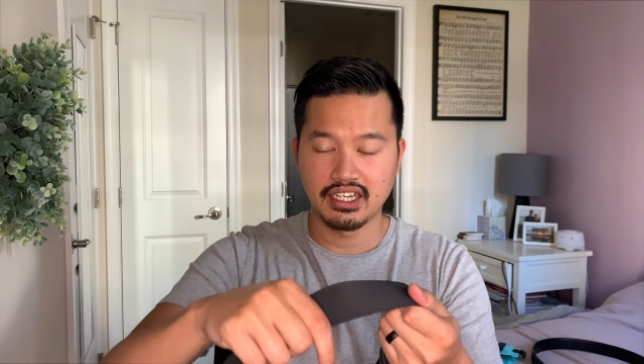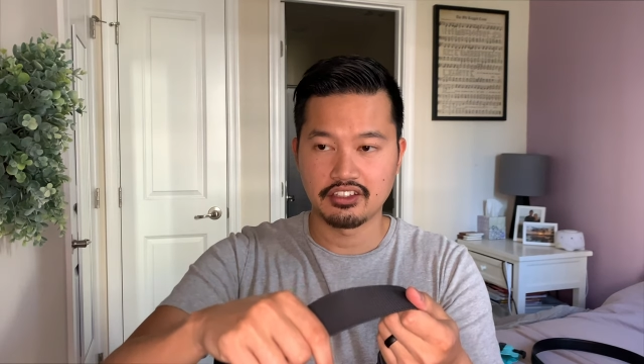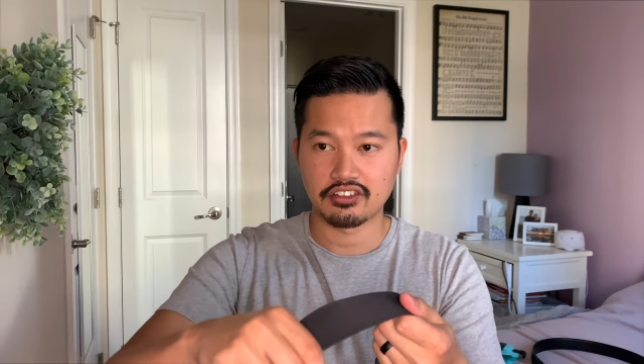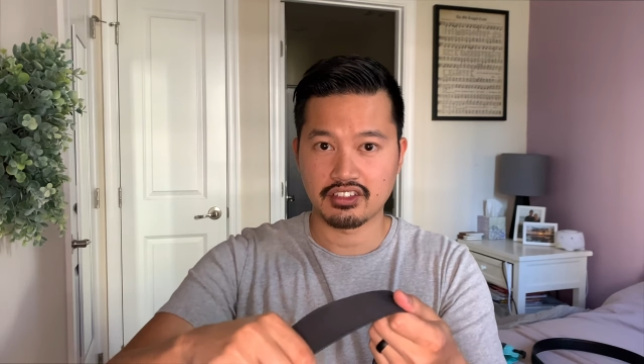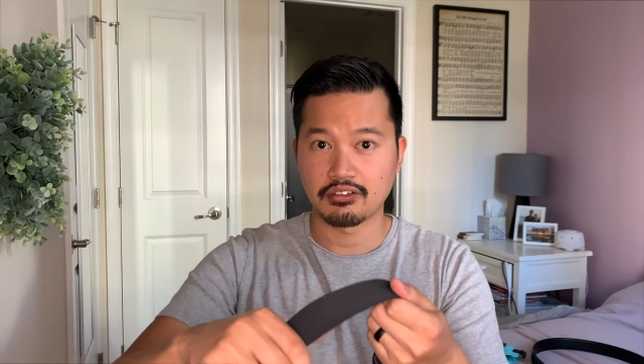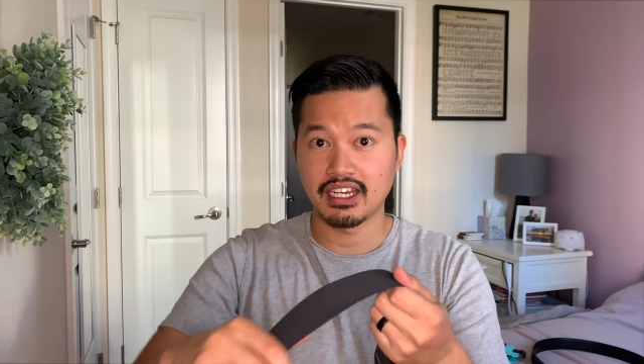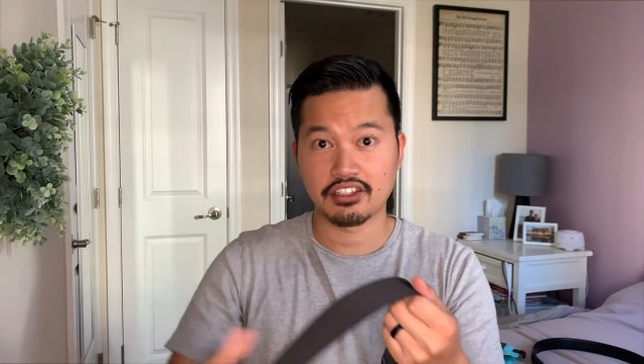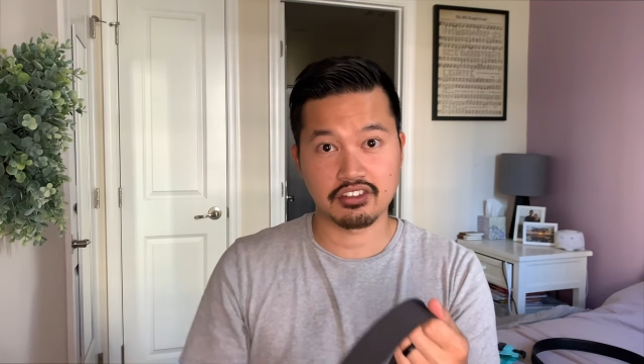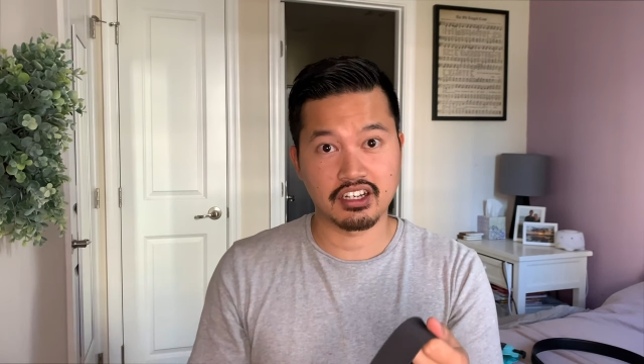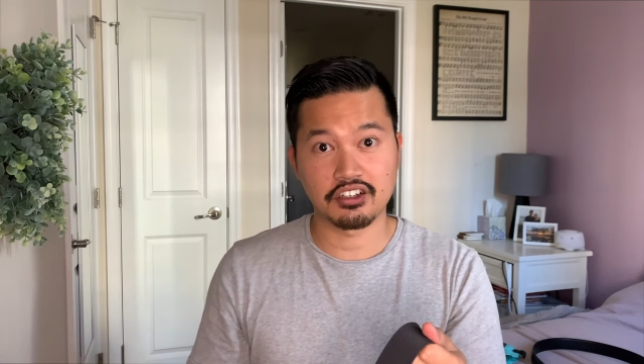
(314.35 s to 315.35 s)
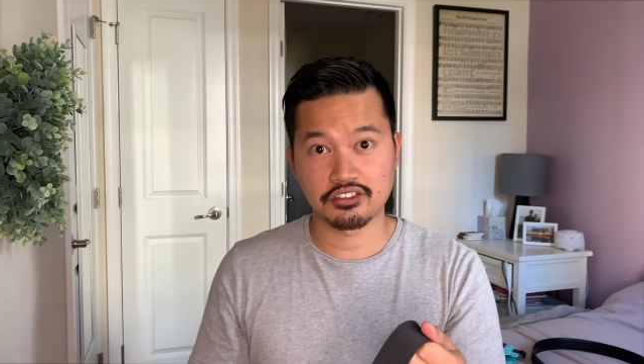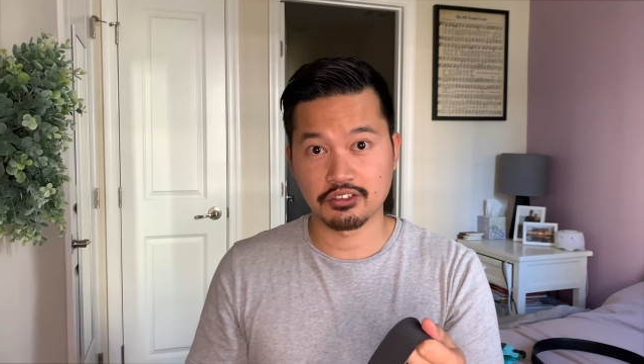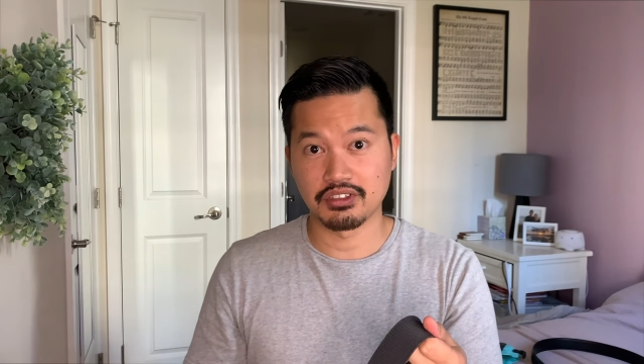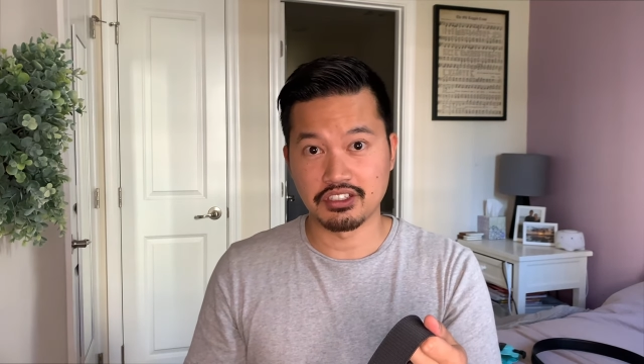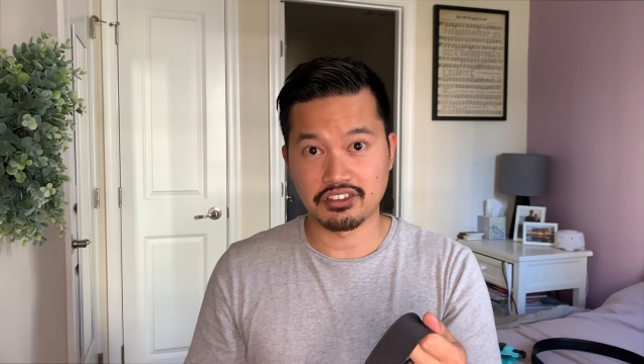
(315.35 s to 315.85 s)
And so then
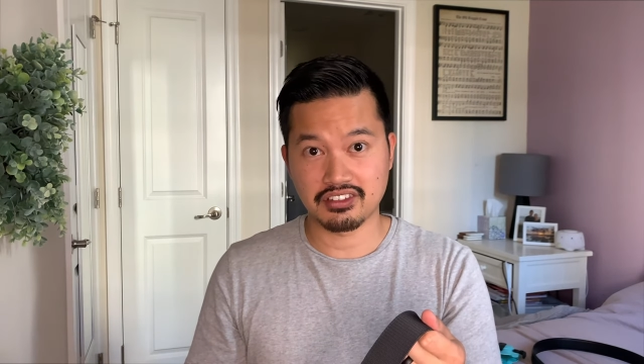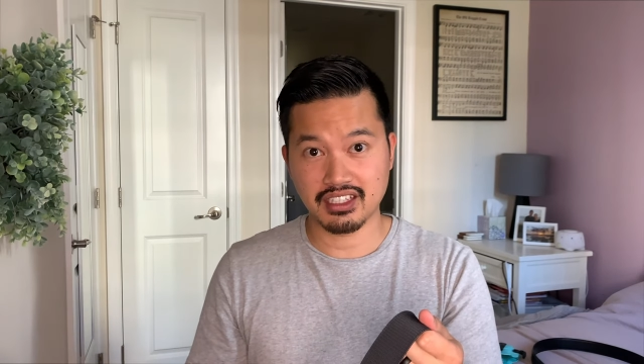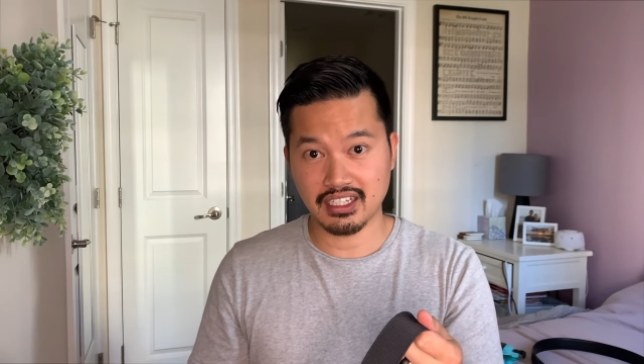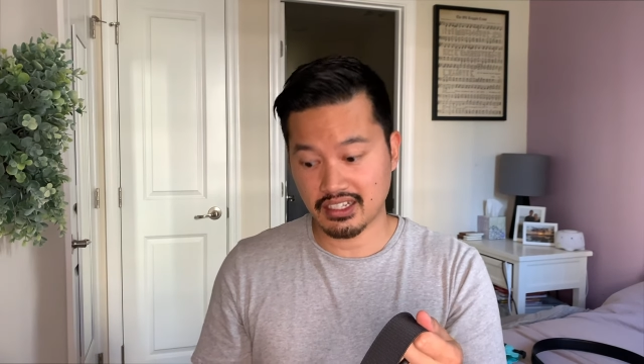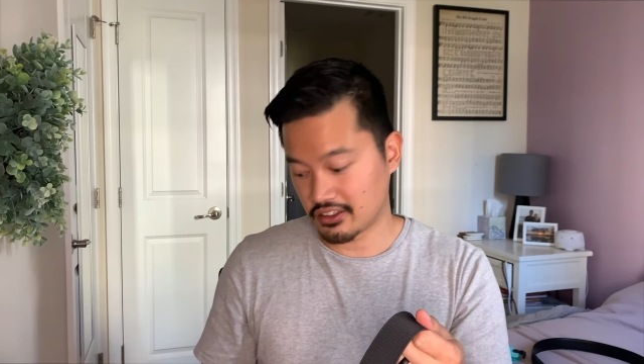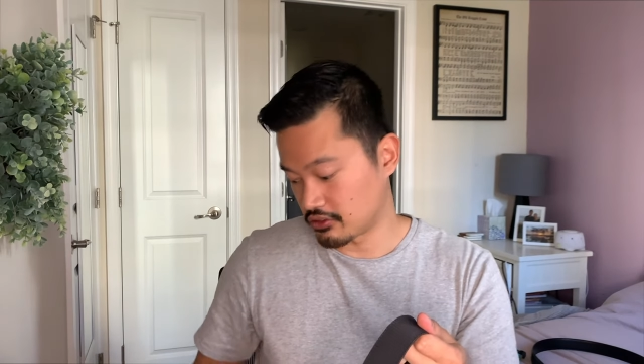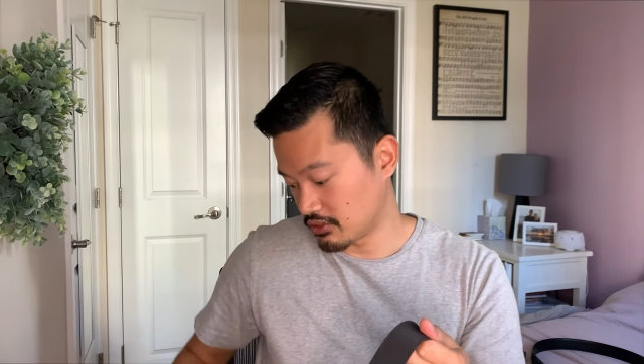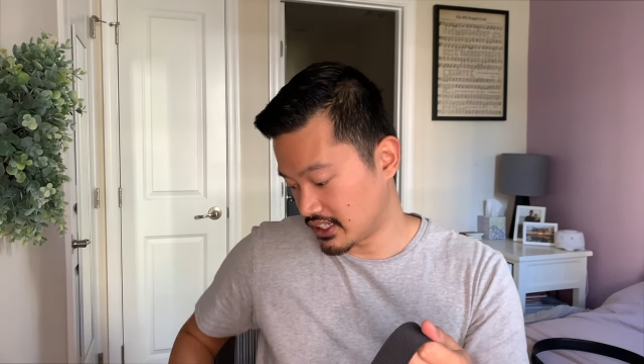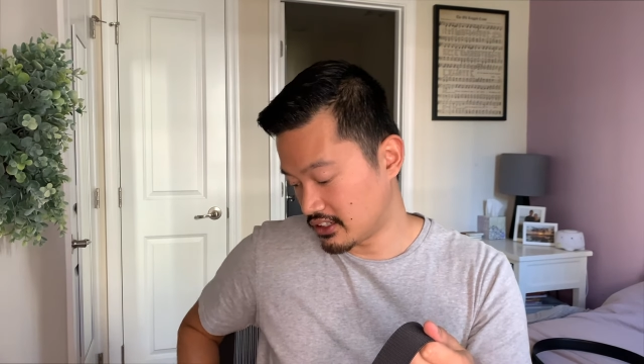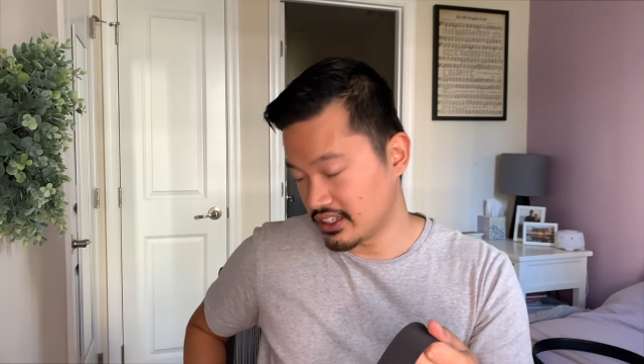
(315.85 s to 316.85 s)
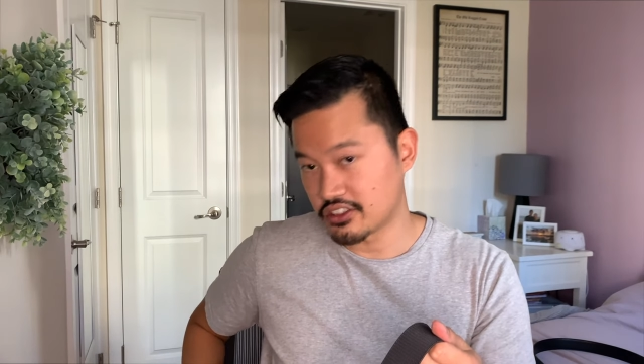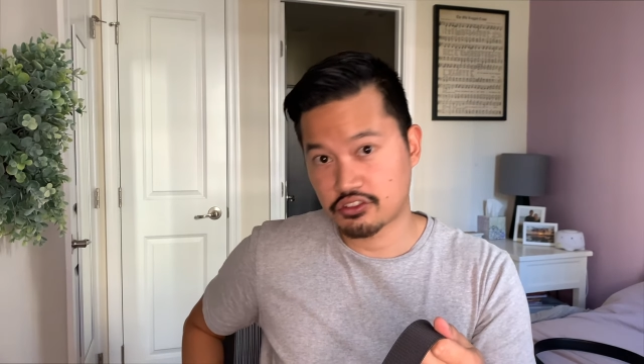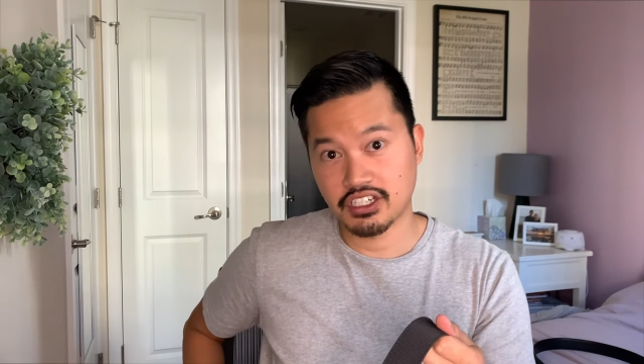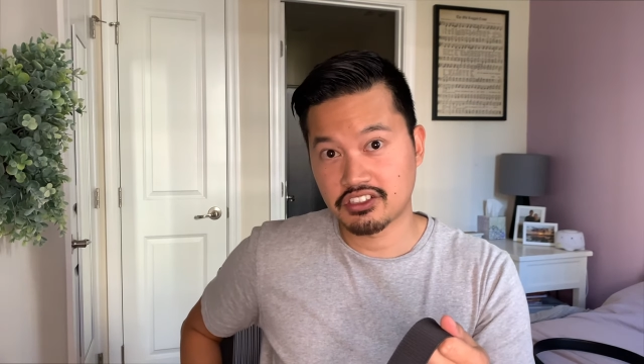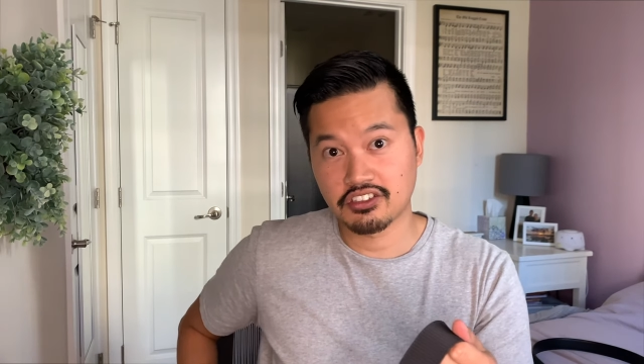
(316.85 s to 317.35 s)
also when you sit as well, it
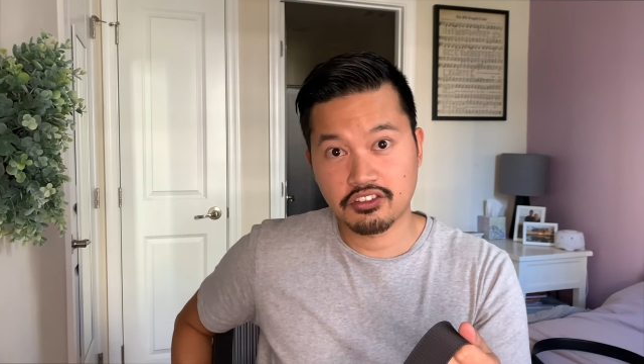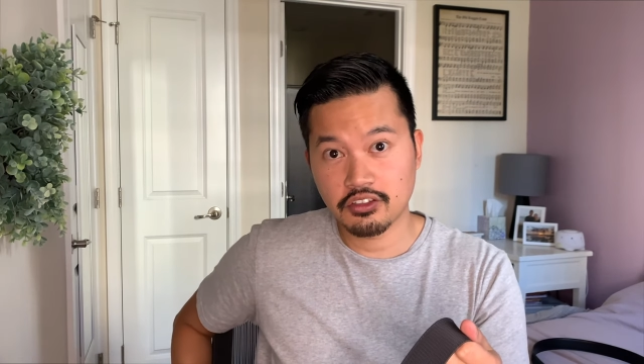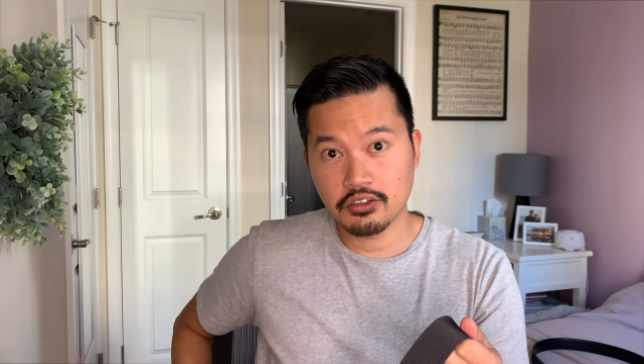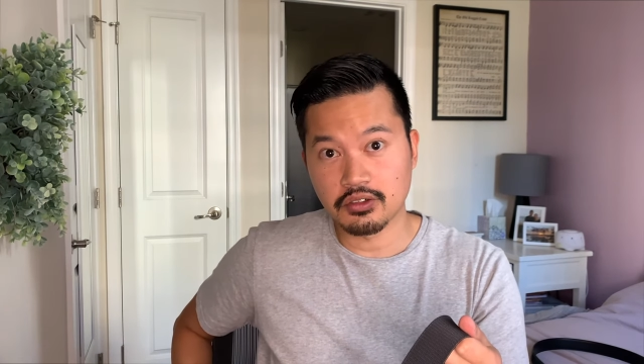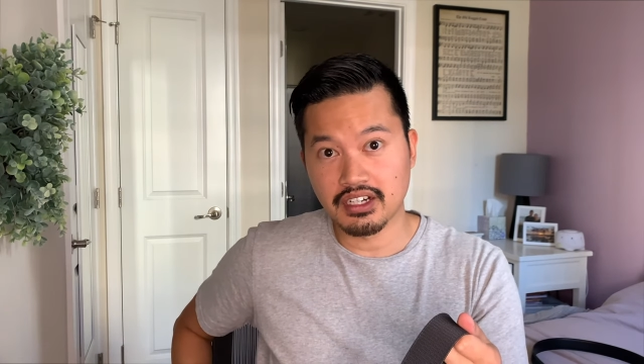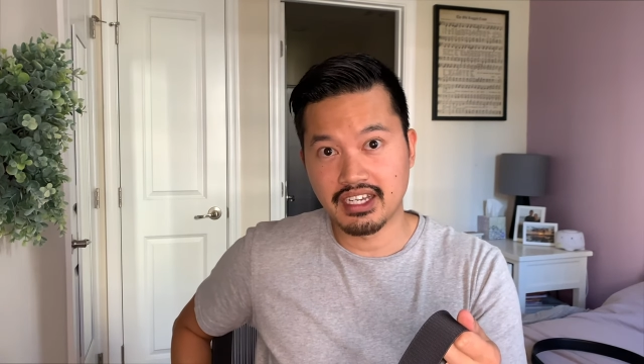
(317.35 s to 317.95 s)
stretches too.